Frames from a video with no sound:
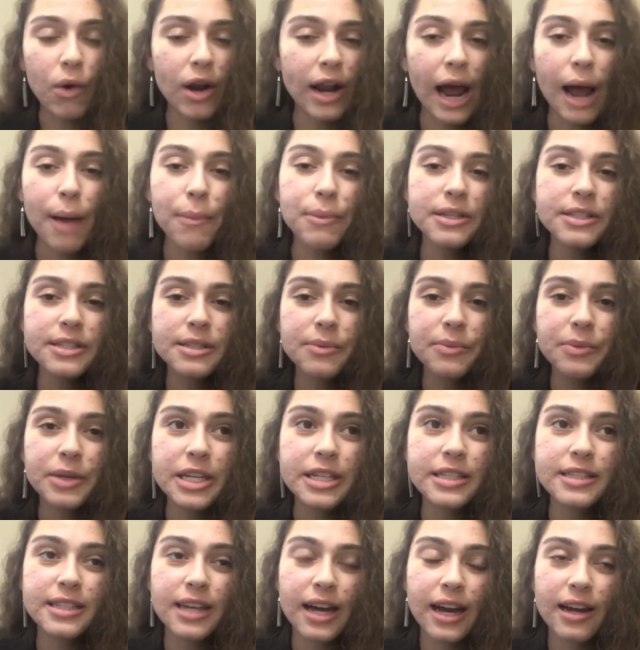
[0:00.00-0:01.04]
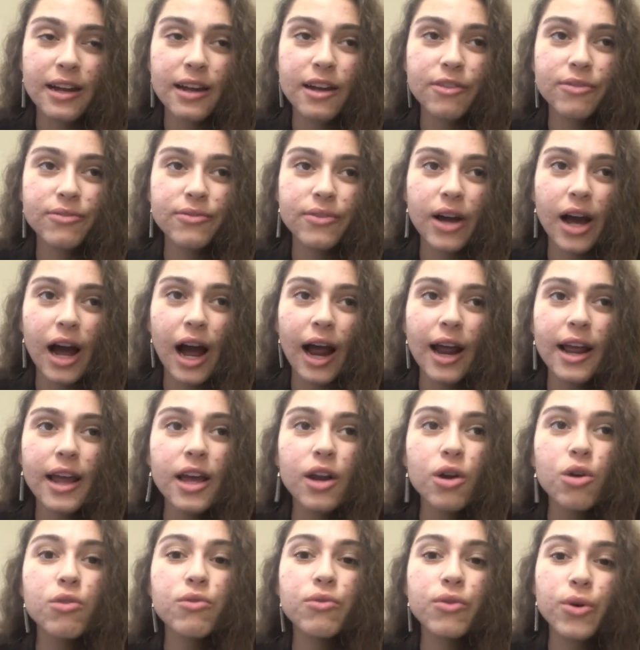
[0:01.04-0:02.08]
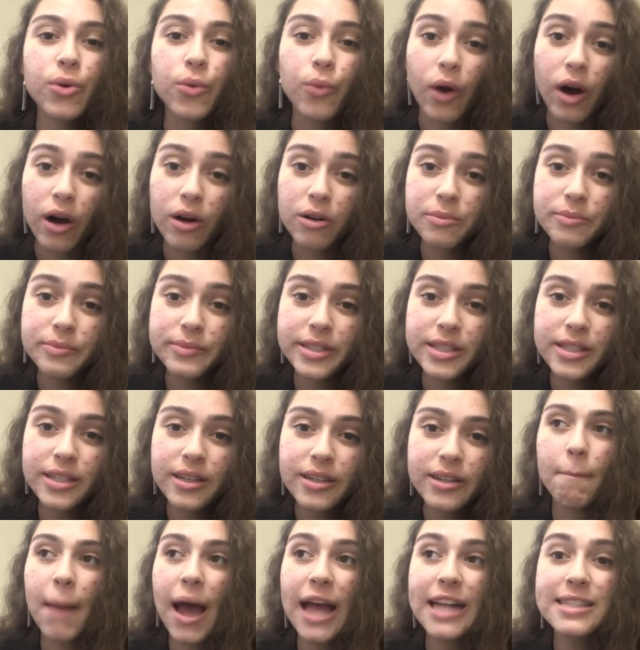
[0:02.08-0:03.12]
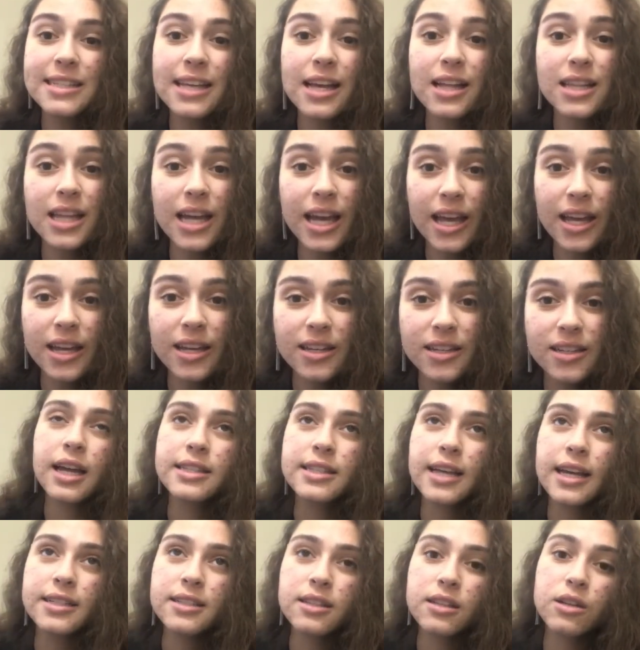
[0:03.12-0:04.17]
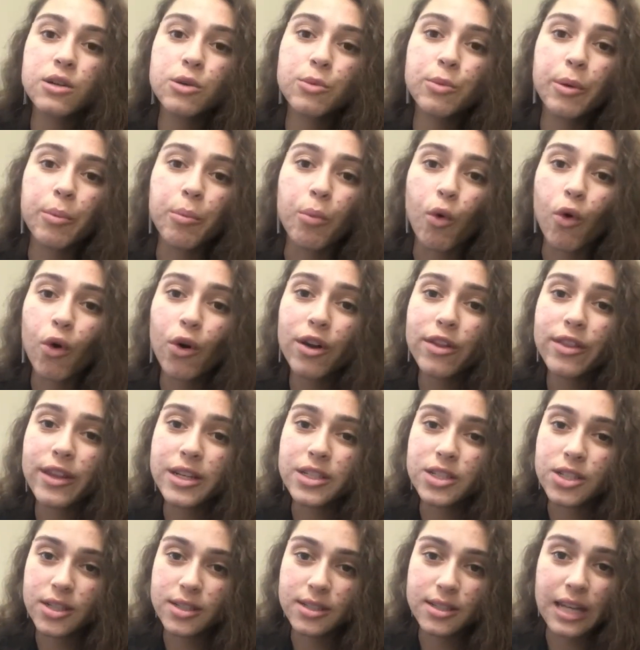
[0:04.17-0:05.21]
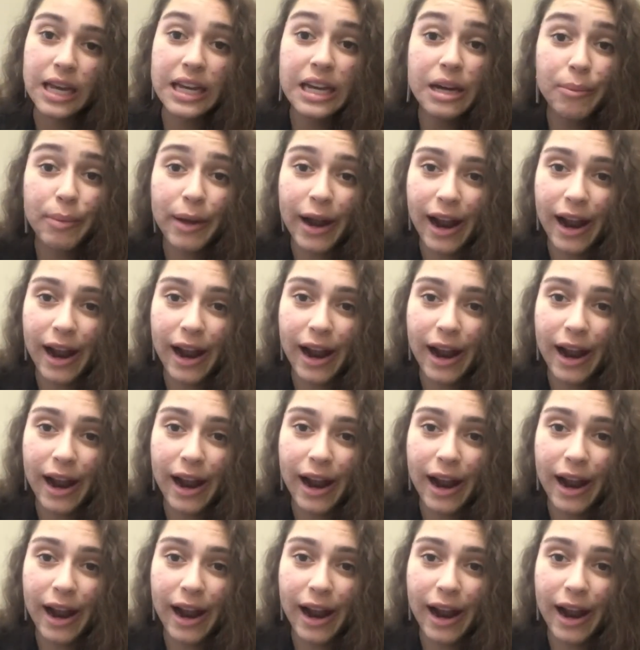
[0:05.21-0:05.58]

what happens to me is that if I get overwhelmed mentally, it takes a little bit more than just like a